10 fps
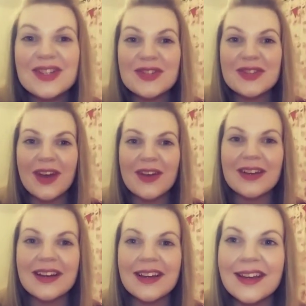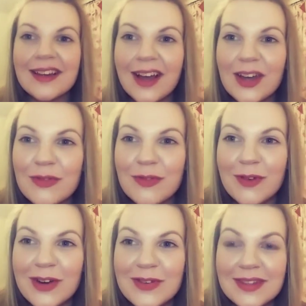we have to sacrifice
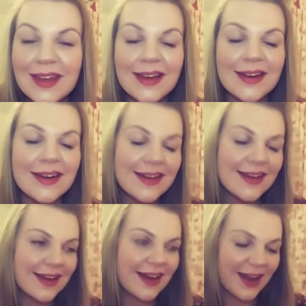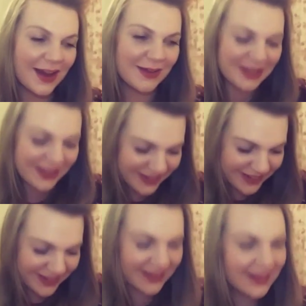ourselves in
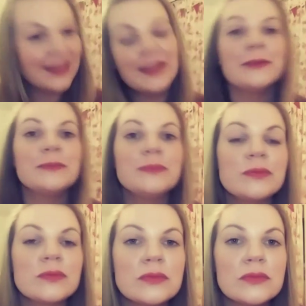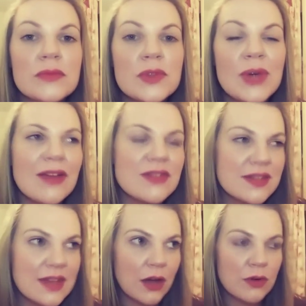order
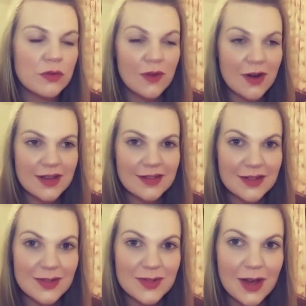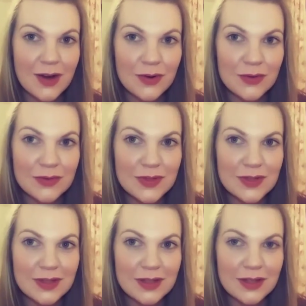for um,
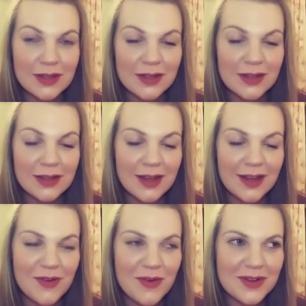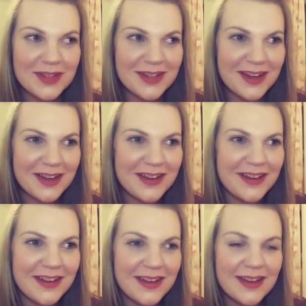us to be
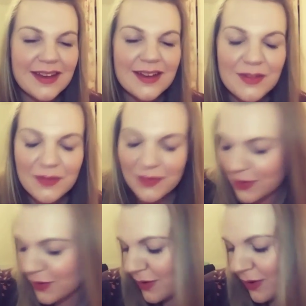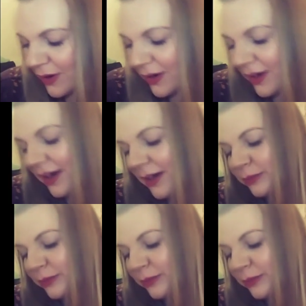suddenly worthy enough. We have to,